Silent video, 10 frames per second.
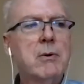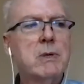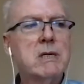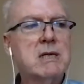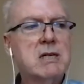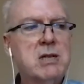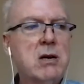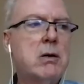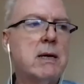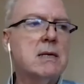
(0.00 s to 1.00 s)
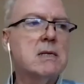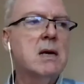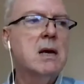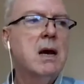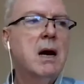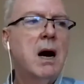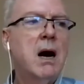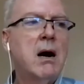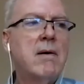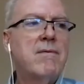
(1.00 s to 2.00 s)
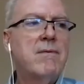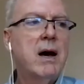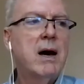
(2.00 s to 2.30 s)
was a series of